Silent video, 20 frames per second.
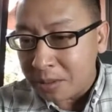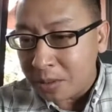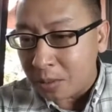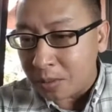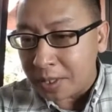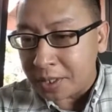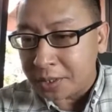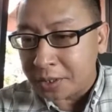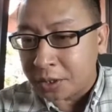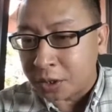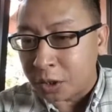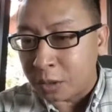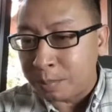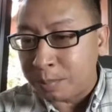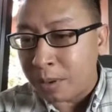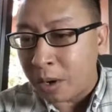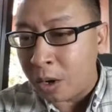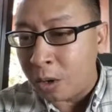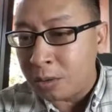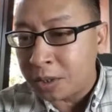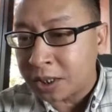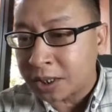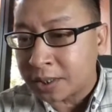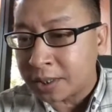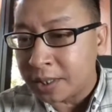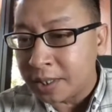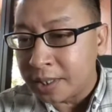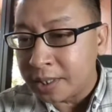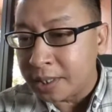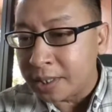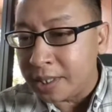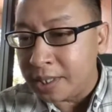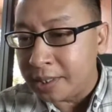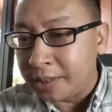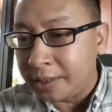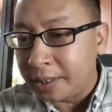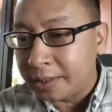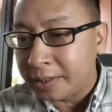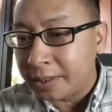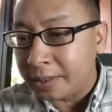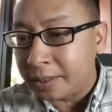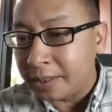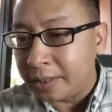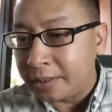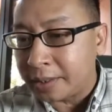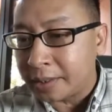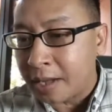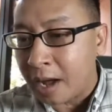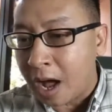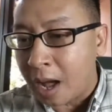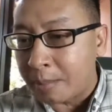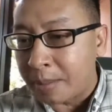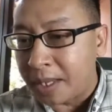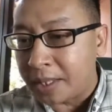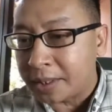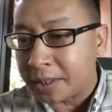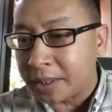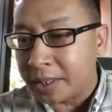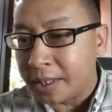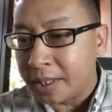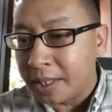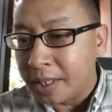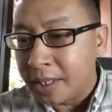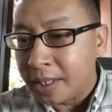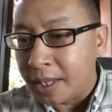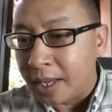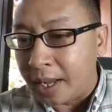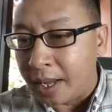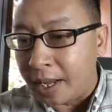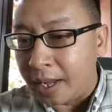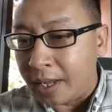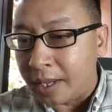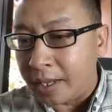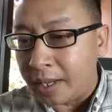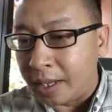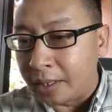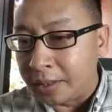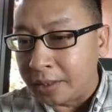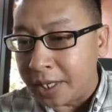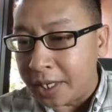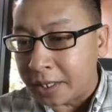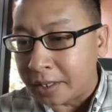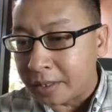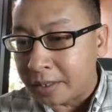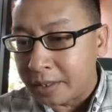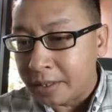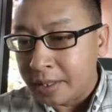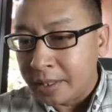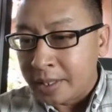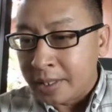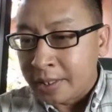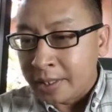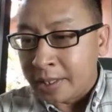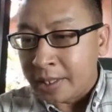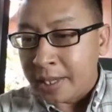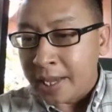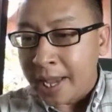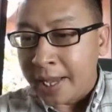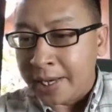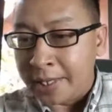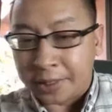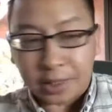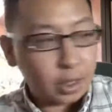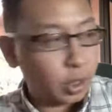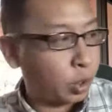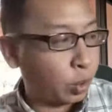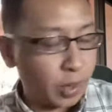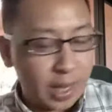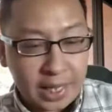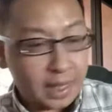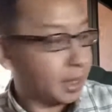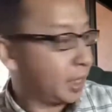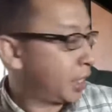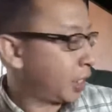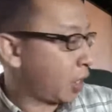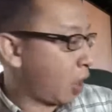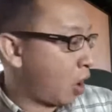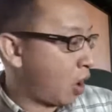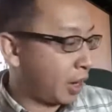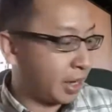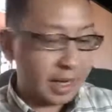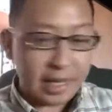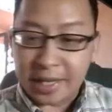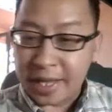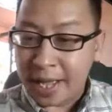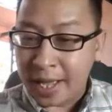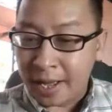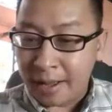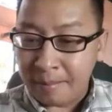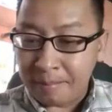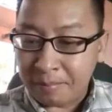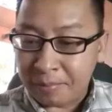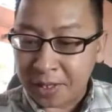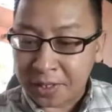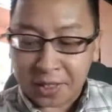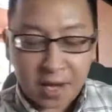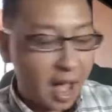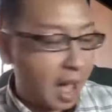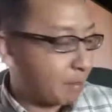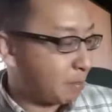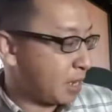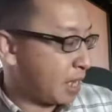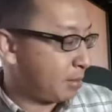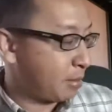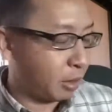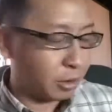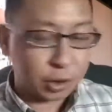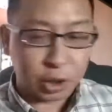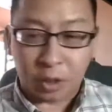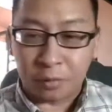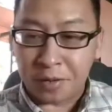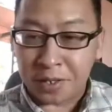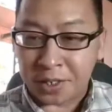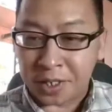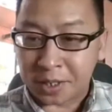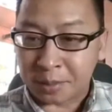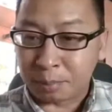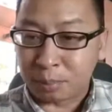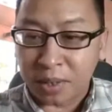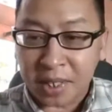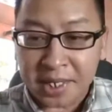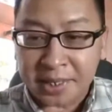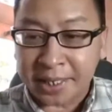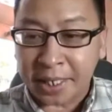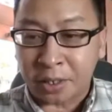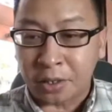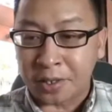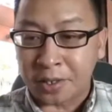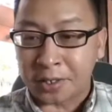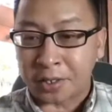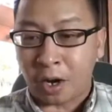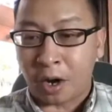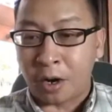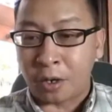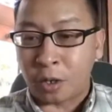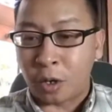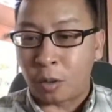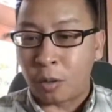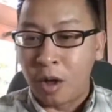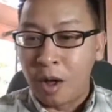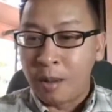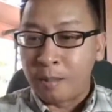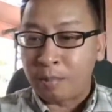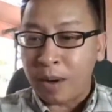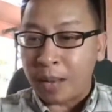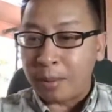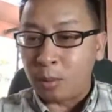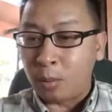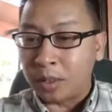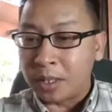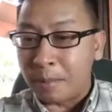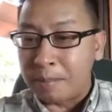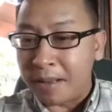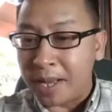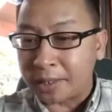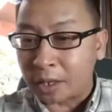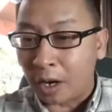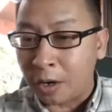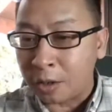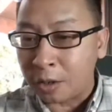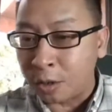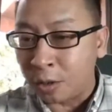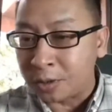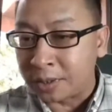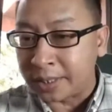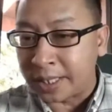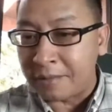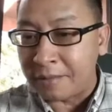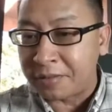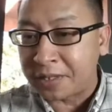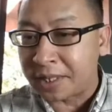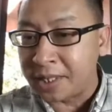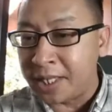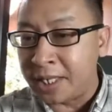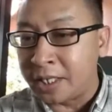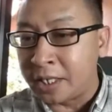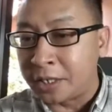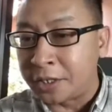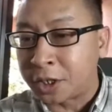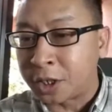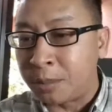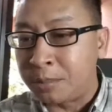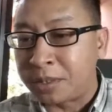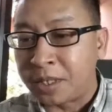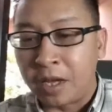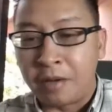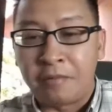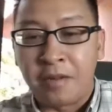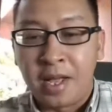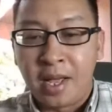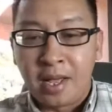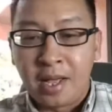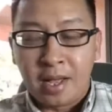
going to post in the comment a link, and it's a great link on the top email services. Please take a look at this article. Probably one of the best articles that I've seen in terms of